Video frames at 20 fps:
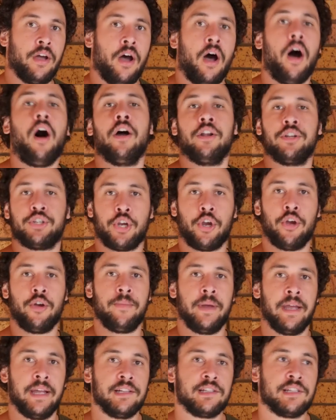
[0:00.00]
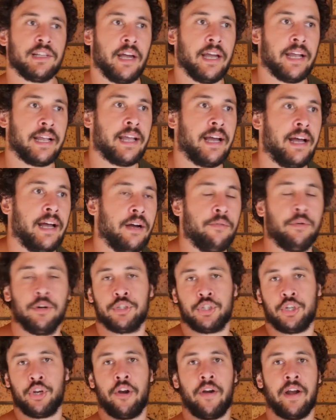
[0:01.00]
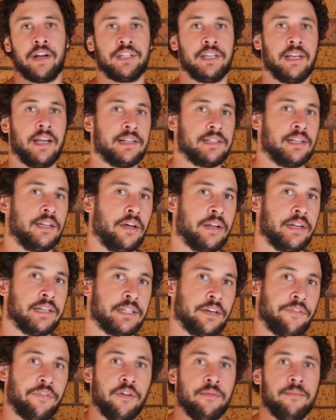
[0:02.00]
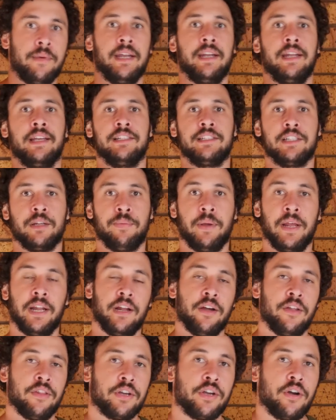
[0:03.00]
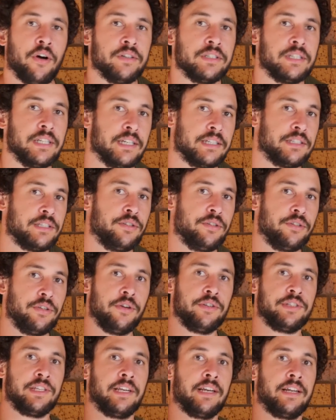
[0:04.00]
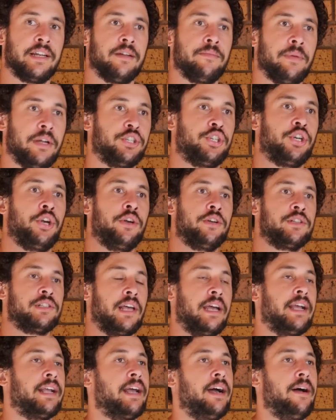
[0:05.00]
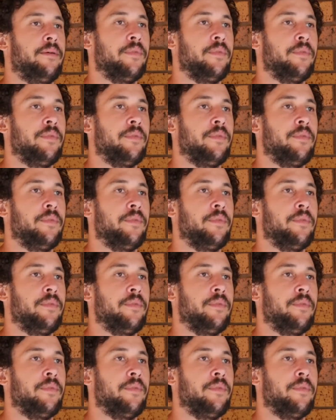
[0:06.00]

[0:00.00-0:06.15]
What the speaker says: Oh, and chur means like, chur actually has a lot of different meanings depending on the context you're using it in, but chur is like